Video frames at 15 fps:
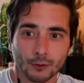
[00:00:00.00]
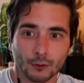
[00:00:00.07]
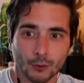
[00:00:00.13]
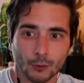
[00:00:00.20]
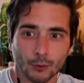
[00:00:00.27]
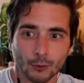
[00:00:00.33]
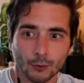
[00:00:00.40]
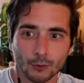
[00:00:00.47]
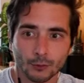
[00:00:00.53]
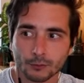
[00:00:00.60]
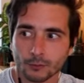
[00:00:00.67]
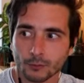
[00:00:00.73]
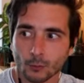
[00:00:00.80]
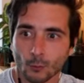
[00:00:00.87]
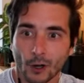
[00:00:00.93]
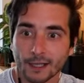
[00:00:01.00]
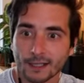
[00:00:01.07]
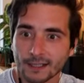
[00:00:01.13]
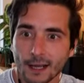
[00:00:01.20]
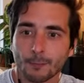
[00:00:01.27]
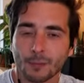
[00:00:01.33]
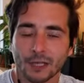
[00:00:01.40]
to what is
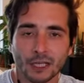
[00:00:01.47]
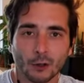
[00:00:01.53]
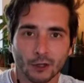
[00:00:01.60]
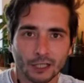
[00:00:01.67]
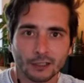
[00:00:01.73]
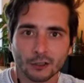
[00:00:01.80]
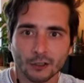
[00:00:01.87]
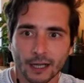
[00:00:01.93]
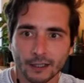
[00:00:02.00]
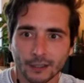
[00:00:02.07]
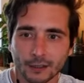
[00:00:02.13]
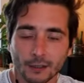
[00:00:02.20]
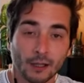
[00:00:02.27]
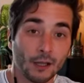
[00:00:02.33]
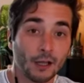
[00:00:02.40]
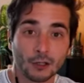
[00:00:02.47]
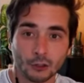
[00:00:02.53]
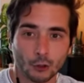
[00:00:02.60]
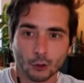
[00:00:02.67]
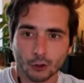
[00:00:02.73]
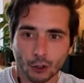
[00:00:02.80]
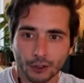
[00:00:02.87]
happening on the internet.
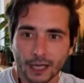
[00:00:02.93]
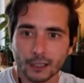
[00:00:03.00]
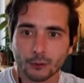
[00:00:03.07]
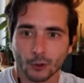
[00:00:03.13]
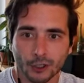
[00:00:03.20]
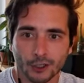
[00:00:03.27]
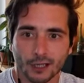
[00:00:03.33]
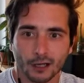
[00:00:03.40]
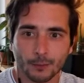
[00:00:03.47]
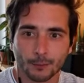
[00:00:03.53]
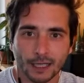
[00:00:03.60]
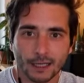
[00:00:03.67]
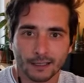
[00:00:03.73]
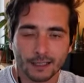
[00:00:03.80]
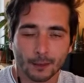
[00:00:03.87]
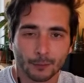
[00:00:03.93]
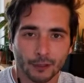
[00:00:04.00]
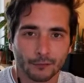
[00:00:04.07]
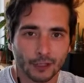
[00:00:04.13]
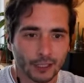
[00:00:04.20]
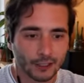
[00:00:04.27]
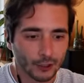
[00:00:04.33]
Social networks are a big example of
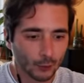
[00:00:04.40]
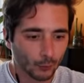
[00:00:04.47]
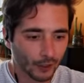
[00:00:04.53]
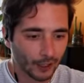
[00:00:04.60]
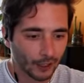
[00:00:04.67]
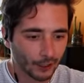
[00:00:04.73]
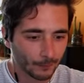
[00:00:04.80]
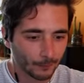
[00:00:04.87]
this, where